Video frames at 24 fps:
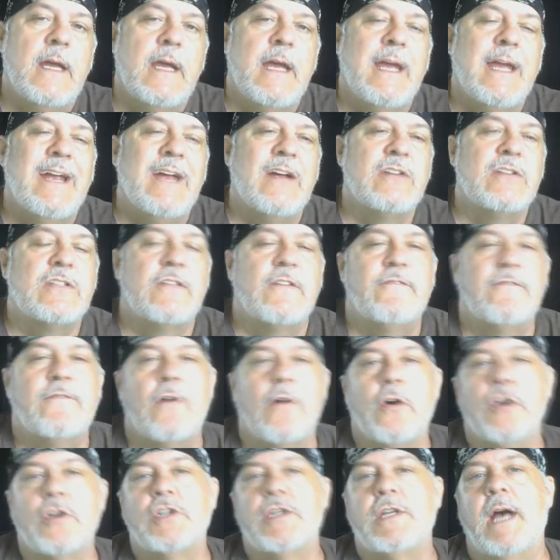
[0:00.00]
Here's the
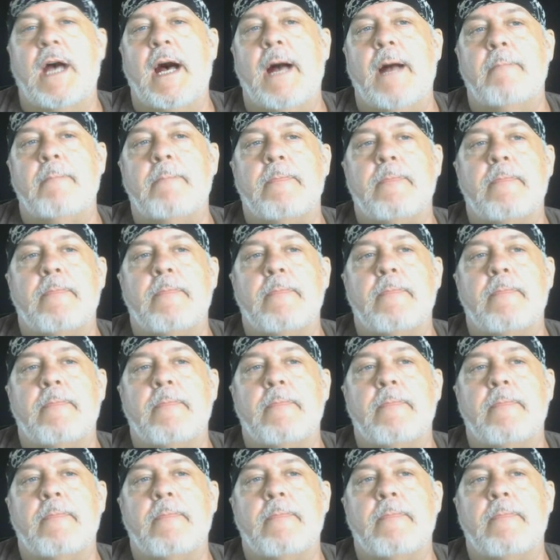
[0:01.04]
first shot